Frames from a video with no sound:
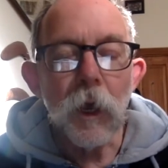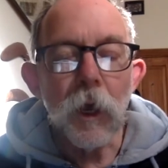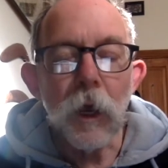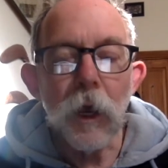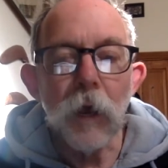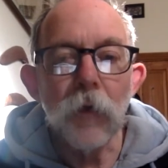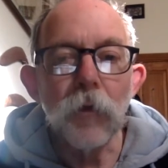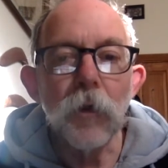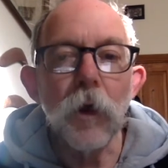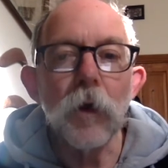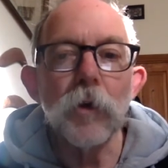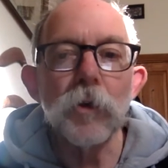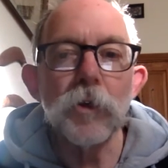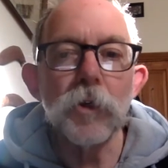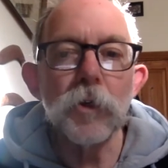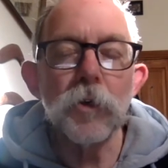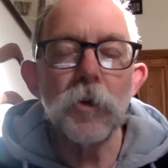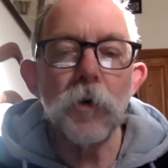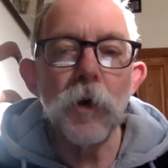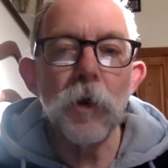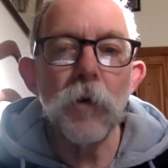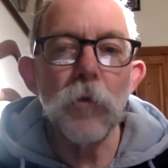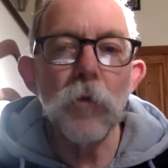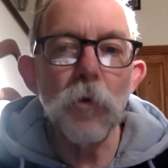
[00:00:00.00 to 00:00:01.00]
And those
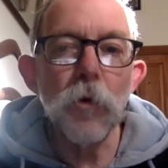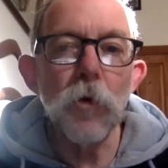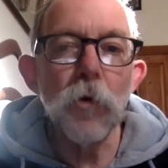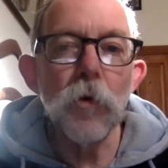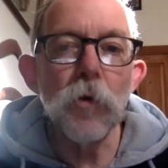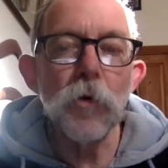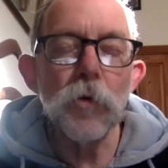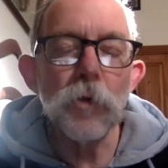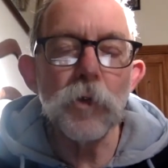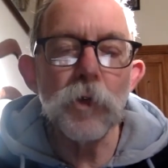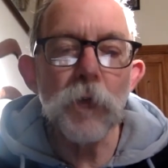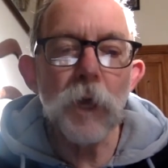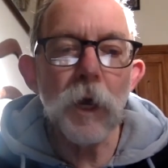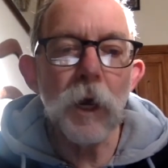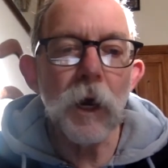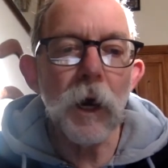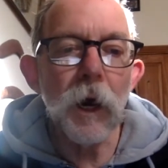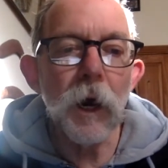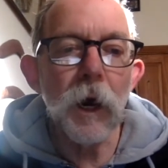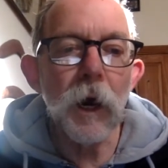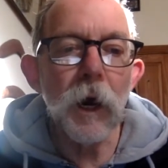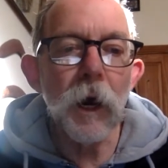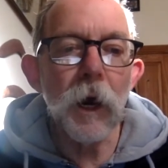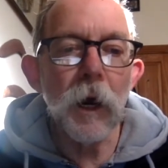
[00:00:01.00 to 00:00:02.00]
3 rules
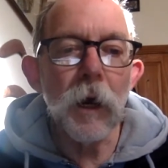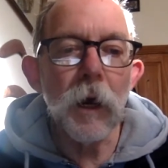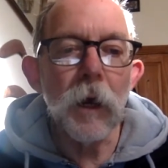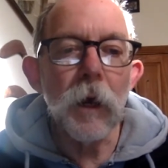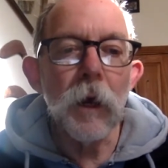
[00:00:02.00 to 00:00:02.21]
are,